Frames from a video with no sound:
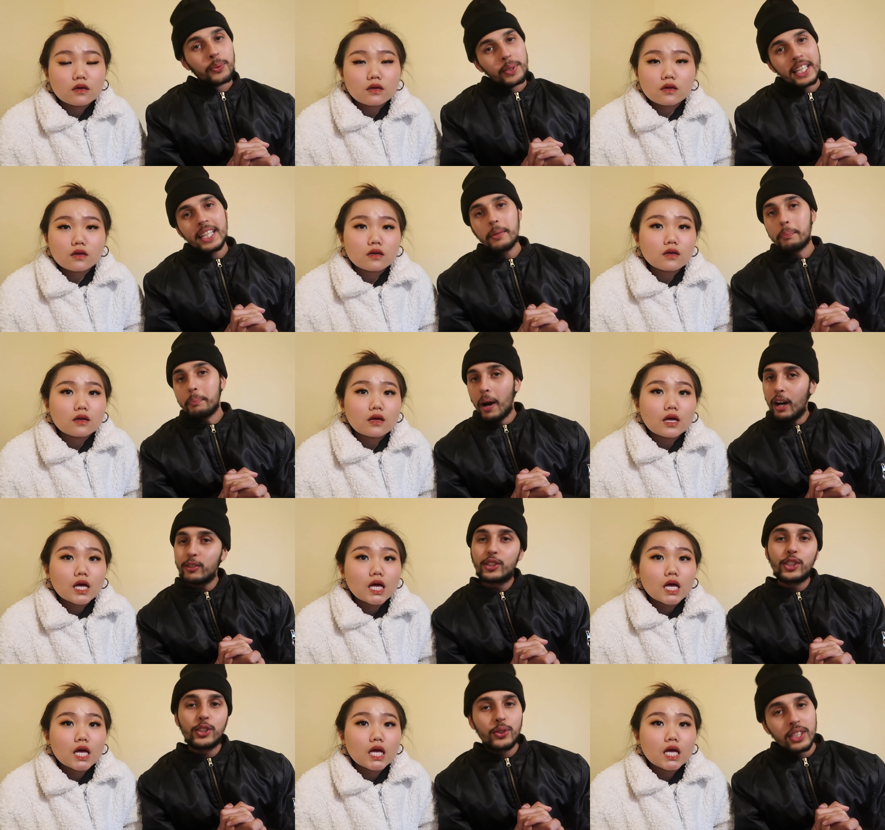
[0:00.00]
Speaker 1: We
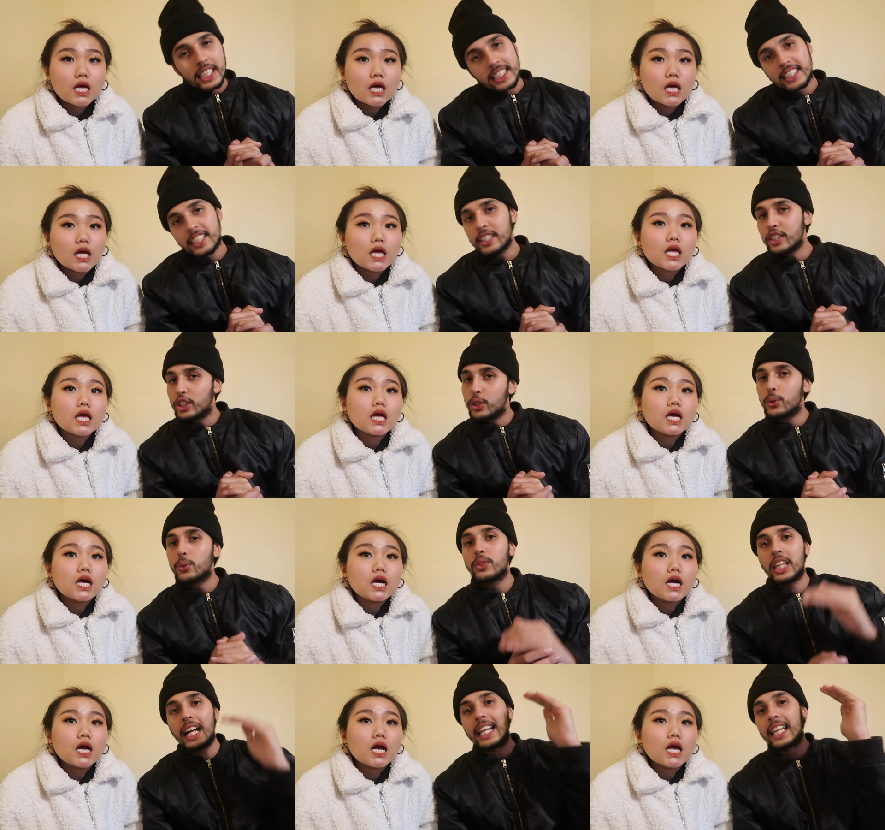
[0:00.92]
about to listen
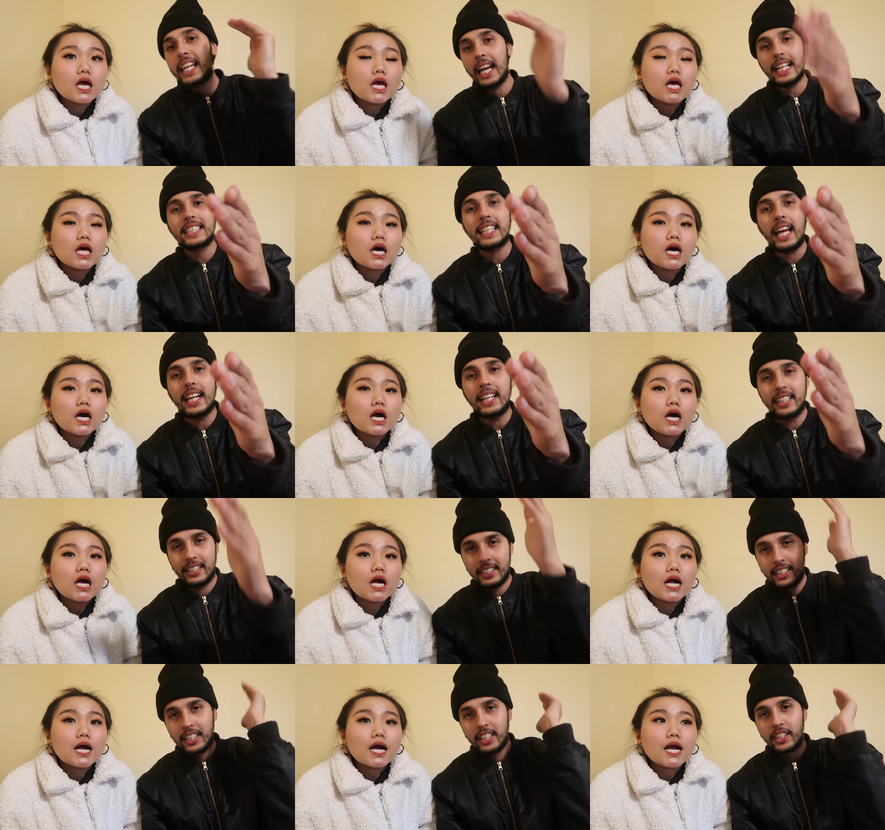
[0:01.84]
to the legend
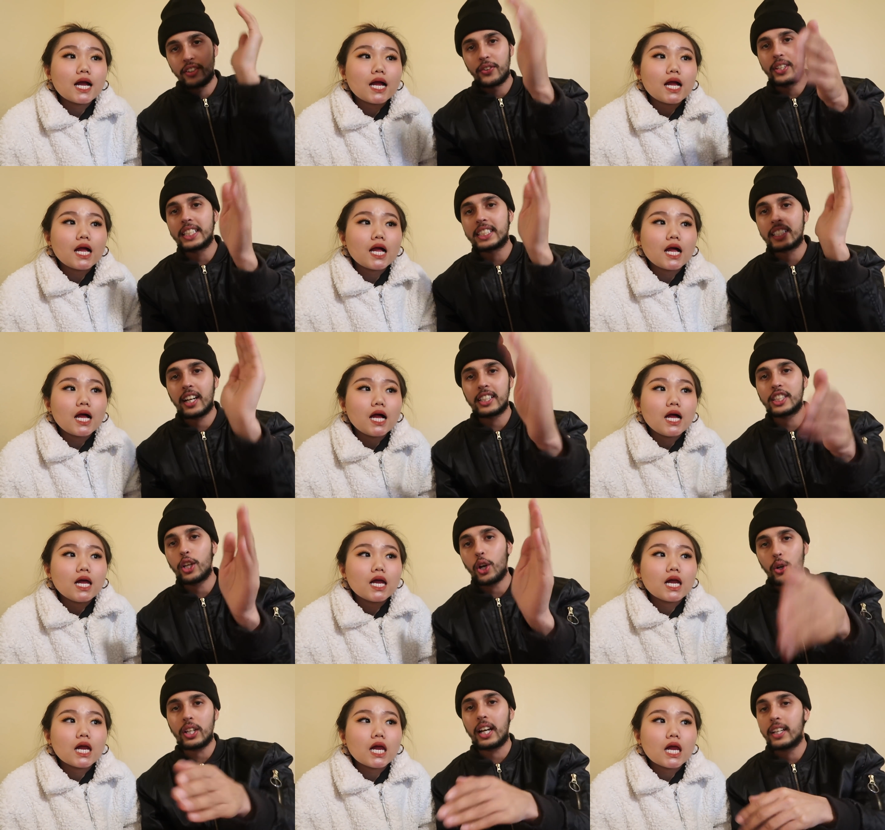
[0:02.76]
Girish
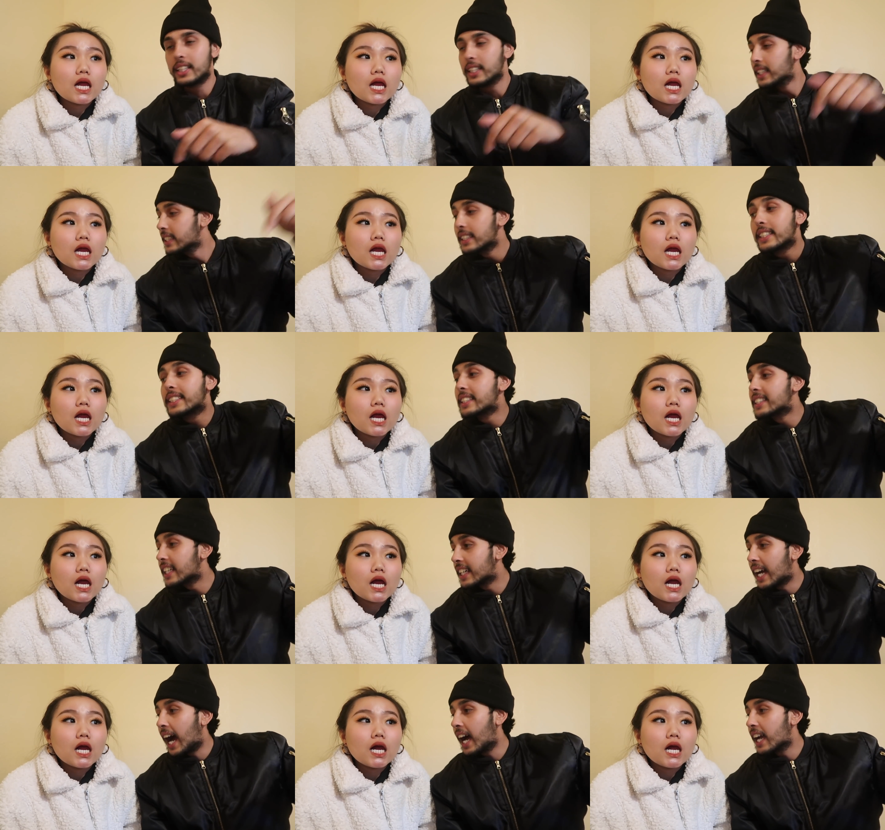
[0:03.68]
Khatiwada. This is
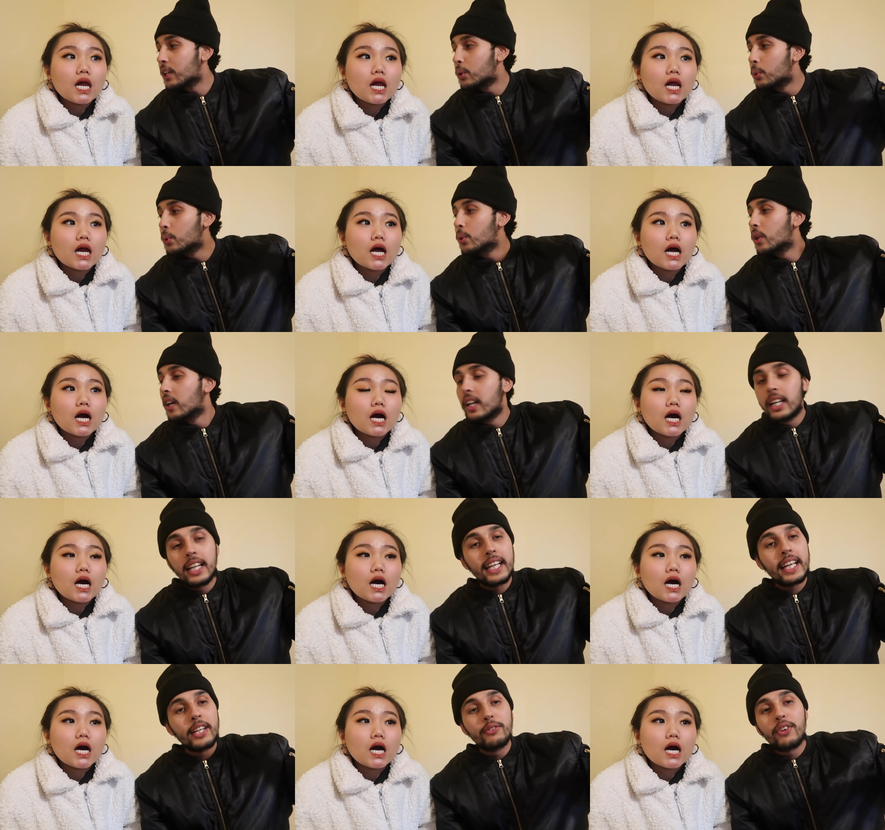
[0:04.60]
the guy who
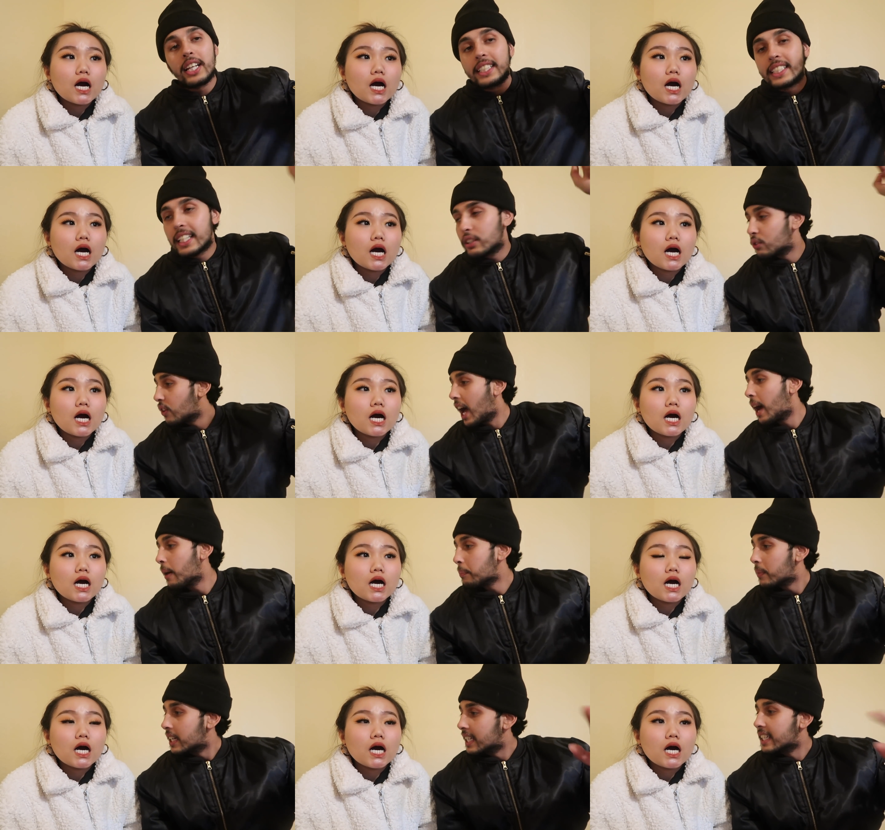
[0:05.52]
invented
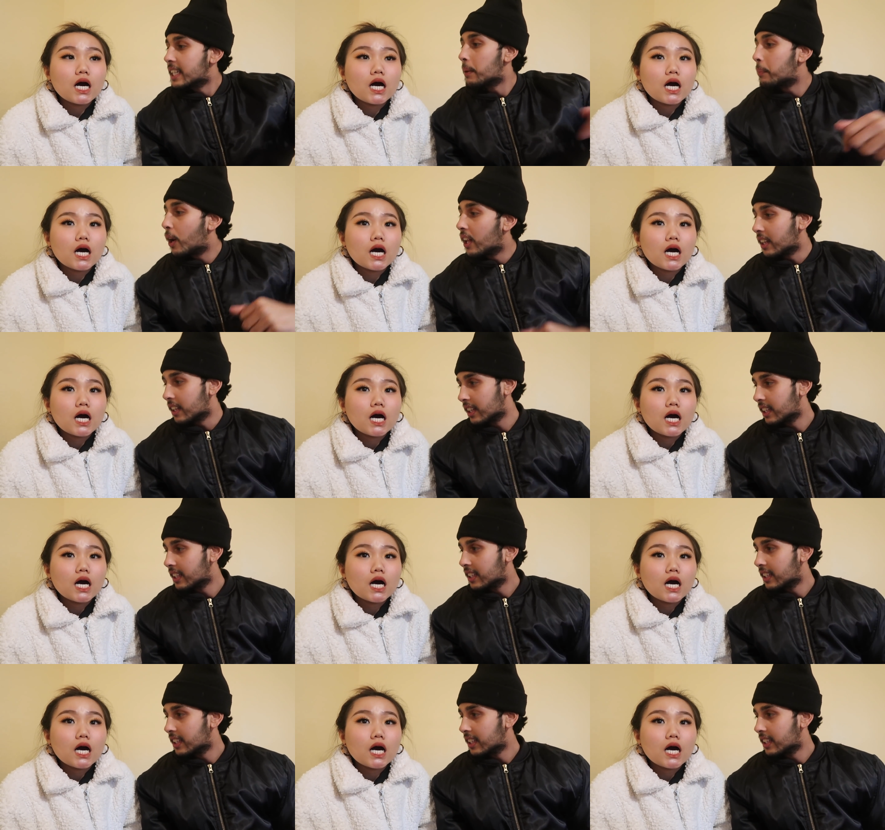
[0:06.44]
rap in Nepal.